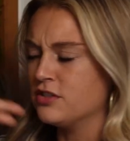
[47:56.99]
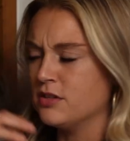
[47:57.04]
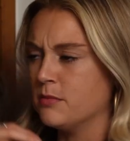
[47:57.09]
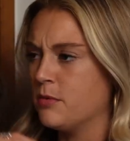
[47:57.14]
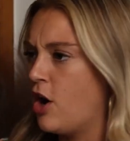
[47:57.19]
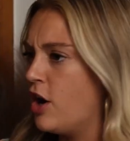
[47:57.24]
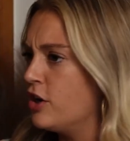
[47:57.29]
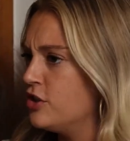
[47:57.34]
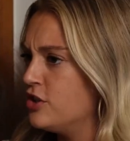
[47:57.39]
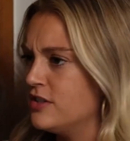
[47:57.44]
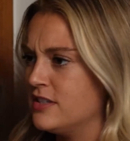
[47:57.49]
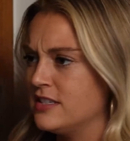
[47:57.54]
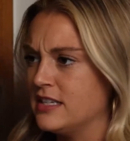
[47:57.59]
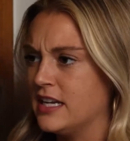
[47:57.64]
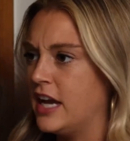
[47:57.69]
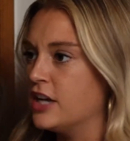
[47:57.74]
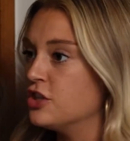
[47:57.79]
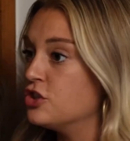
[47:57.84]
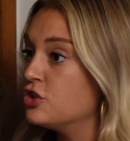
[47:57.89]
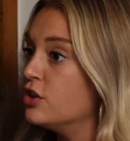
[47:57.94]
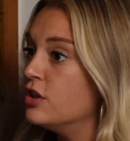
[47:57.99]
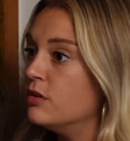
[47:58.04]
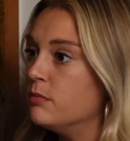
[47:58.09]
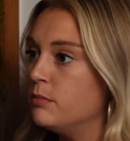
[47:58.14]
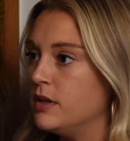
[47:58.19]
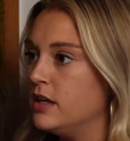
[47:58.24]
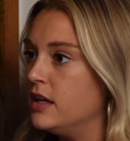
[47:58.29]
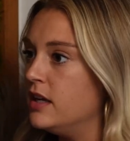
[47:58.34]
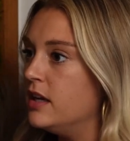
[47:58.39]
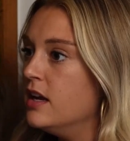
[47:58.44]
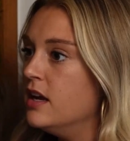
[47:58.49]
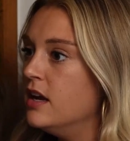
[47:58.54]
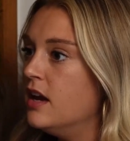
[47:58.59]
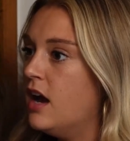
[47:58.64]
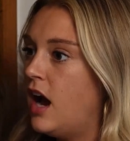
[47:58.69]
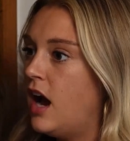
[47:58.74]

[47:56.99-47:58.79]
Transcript: subconscious is like, I shouldn't be